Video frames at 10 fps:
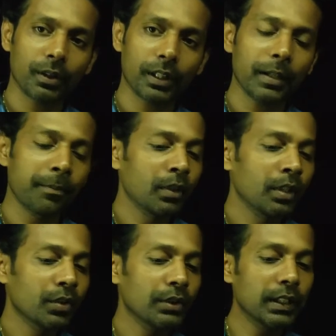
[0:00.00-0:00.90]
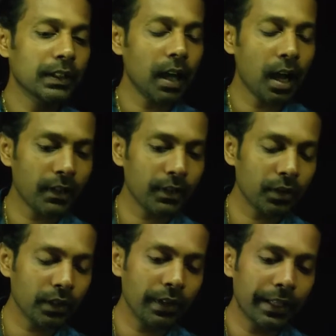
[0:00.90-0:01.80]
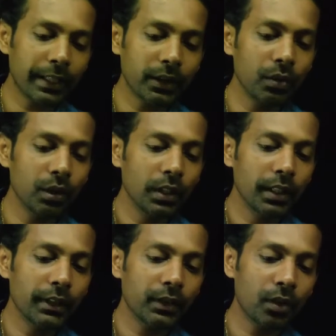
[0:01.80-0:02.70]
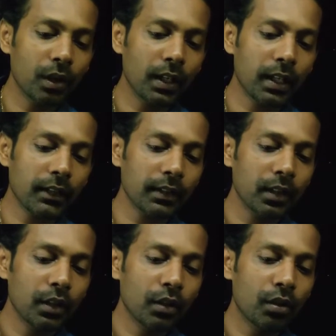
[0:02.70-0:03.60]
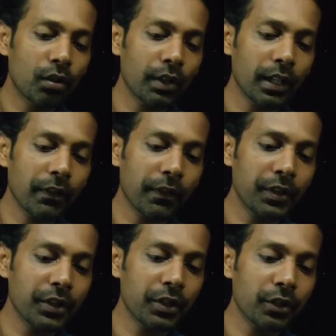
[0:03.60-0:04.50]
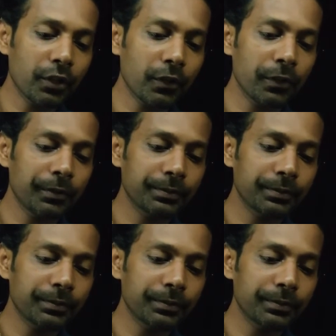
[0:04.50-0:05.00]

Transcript: Okay, so this R square value is called as coefficient of